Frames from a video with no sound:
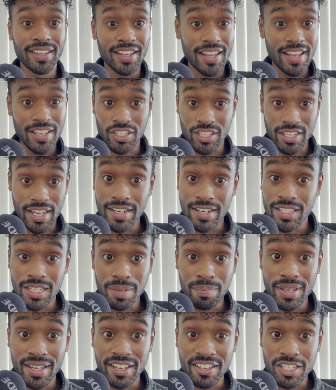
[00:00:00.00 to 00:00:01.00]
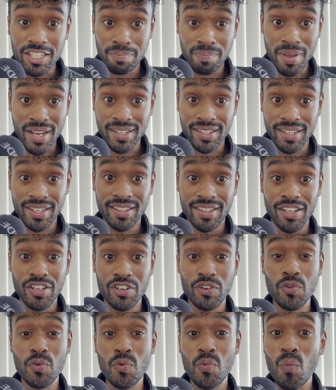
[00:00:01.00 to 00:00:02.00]
it's to be expected that
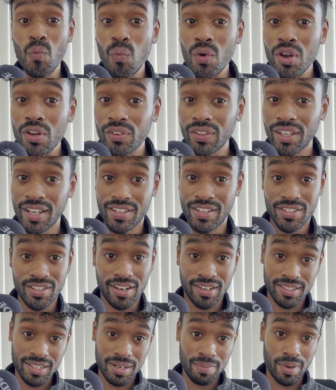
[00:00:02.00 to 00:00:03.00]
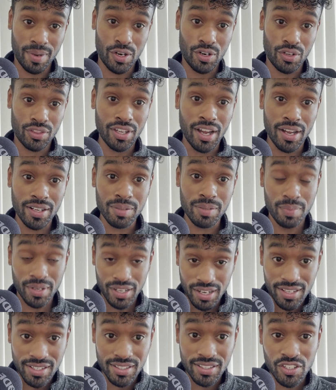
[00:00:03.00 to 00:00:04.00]
you will get sucked in by your thoughts
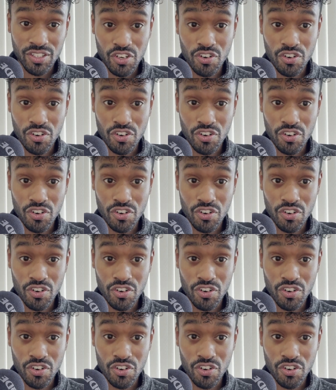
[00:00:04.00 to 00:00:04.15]
because